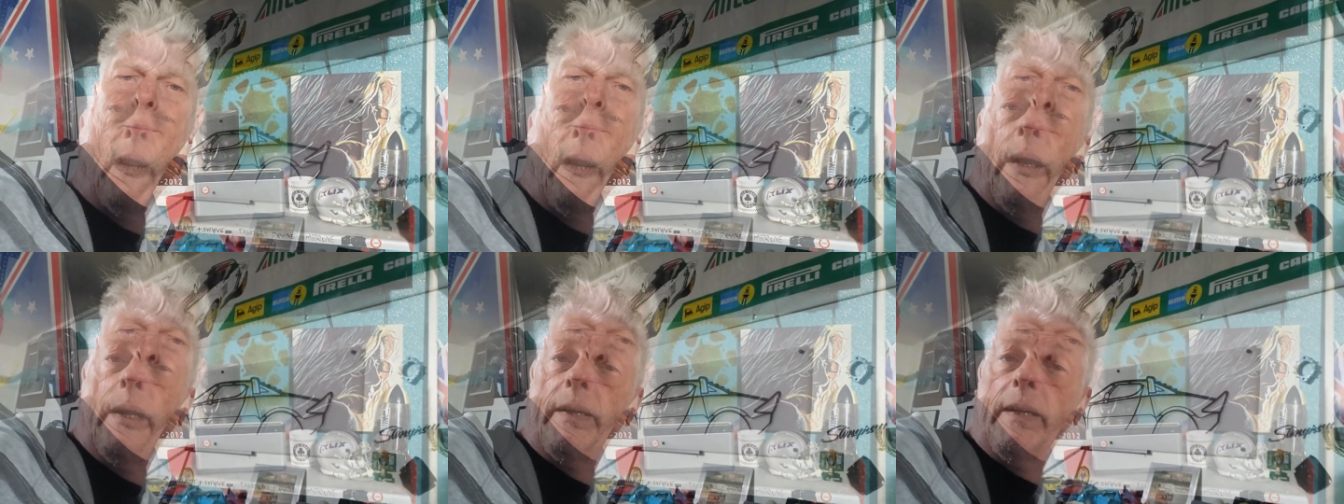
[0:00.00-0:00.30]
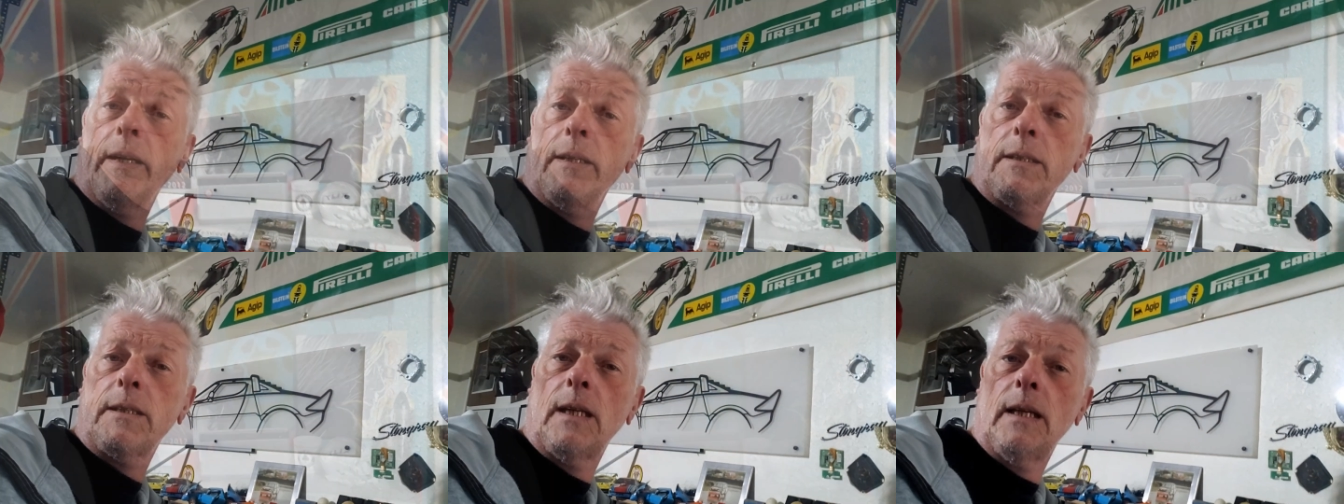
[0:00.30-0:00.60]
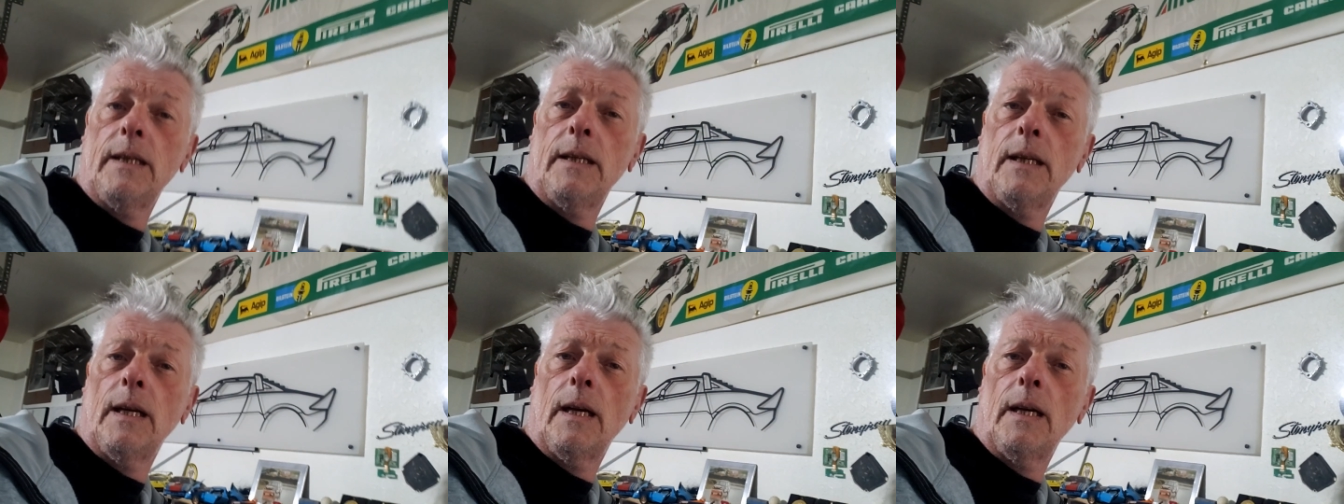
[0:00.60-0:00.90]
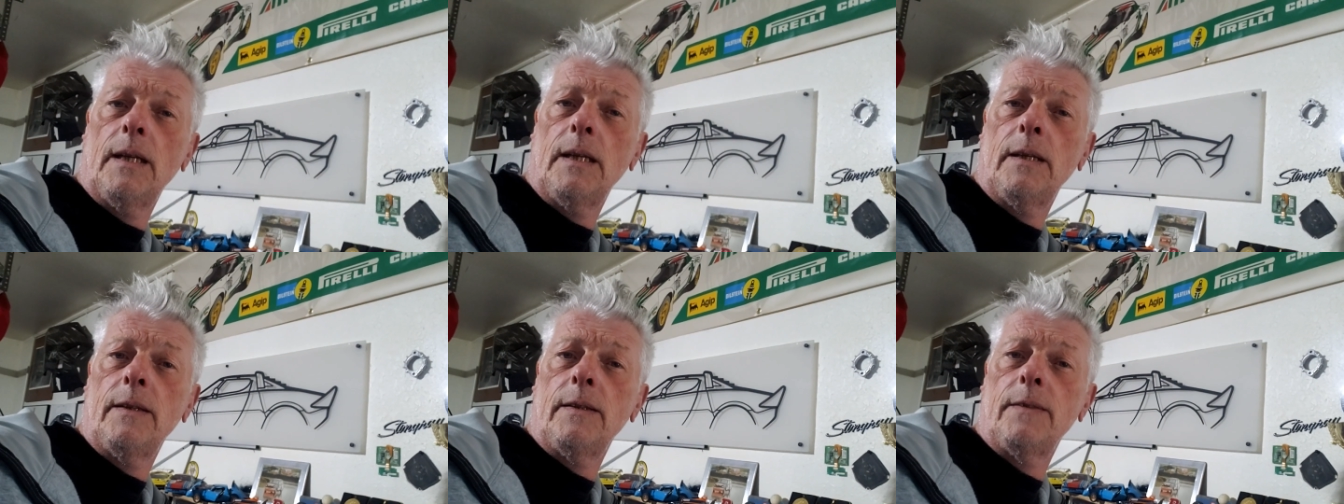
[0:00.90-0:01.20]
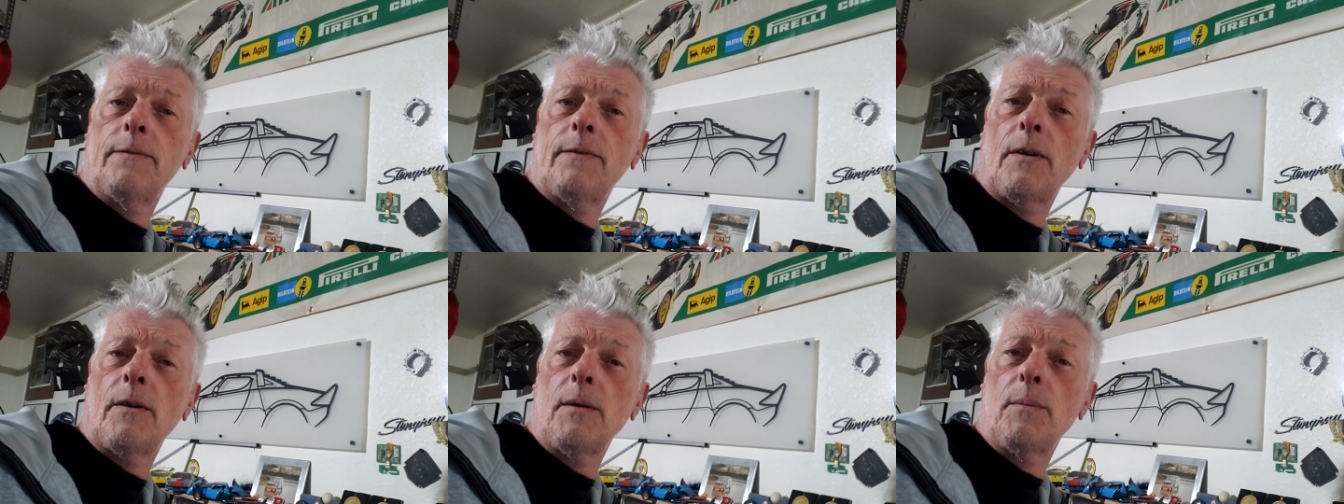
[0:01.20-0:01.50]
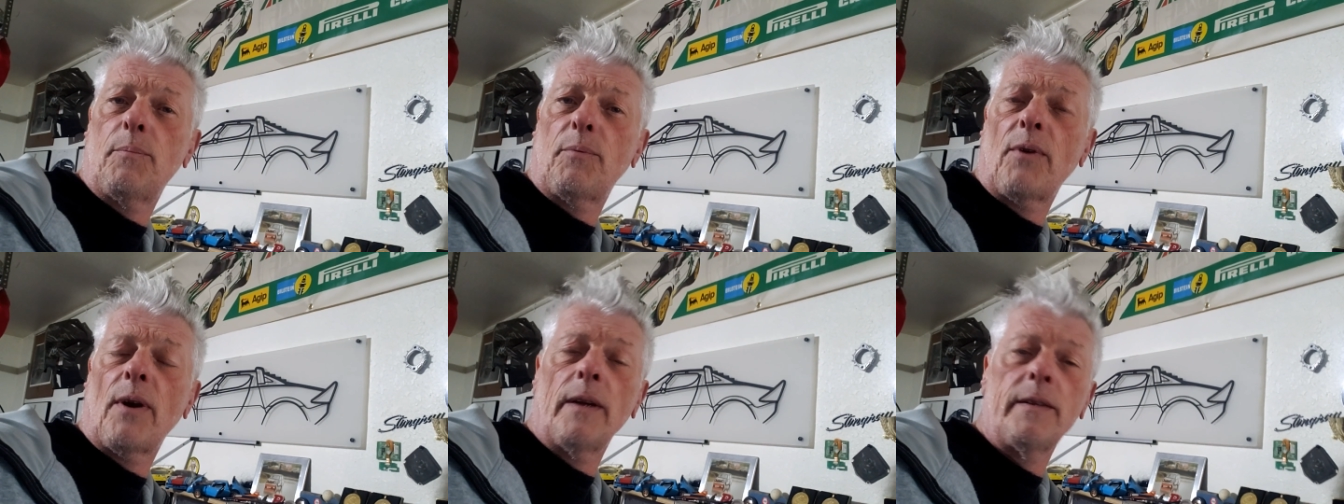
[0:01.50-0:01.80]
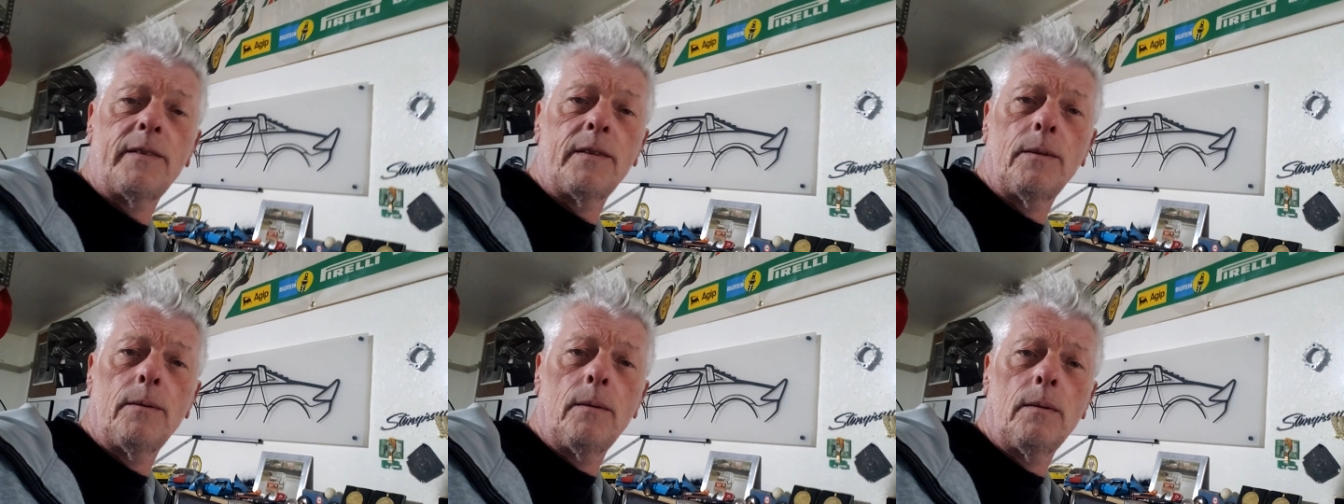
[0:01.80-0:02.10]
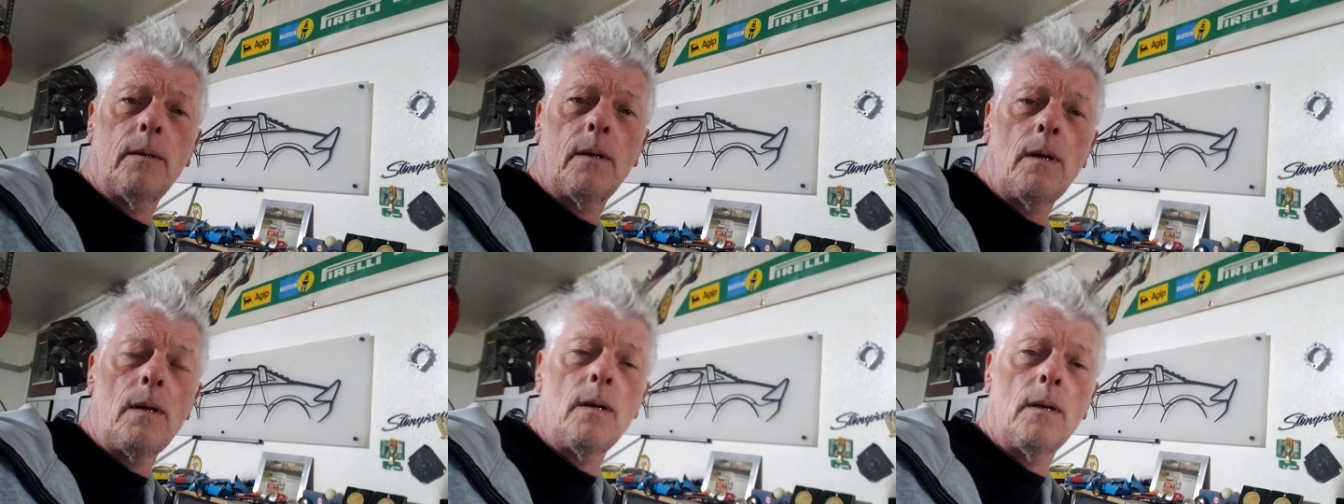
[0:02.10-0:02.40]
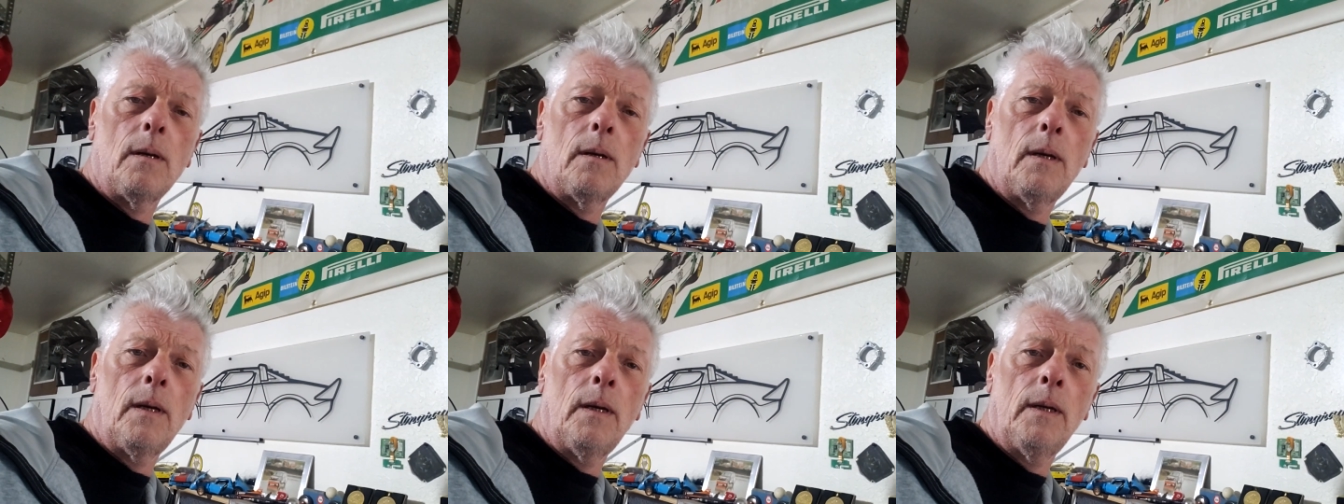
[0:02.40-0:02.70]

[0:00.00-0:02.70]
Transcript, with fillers: And actually, a very practical car.